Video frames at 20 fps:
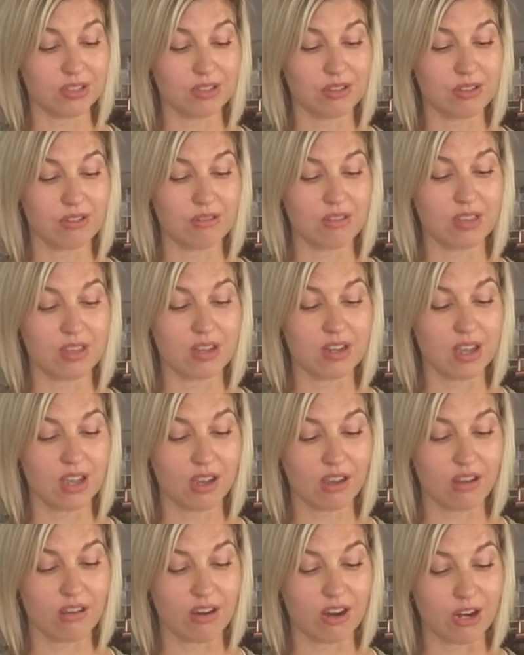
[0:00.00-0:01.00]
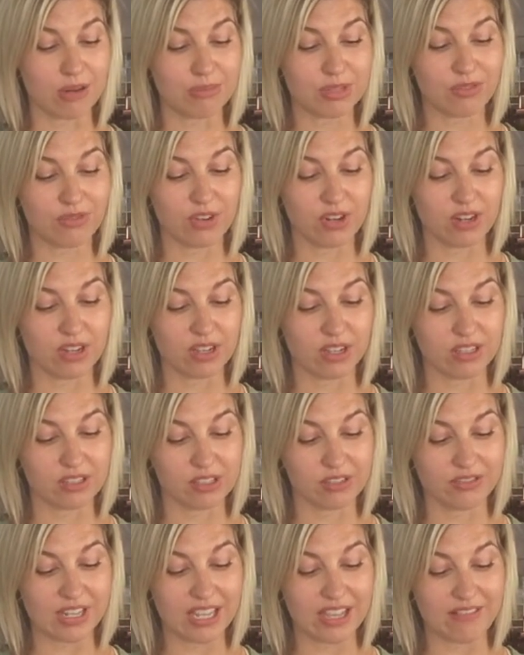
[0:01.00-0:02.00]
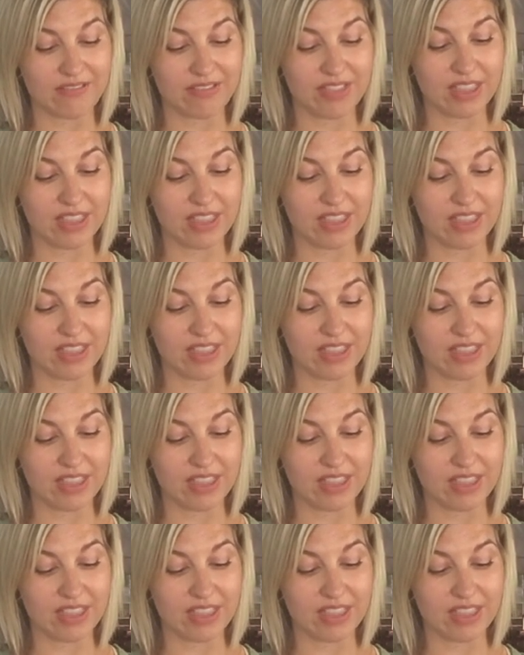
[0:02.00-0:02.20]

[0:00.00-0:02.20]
So the net carbs for a serving of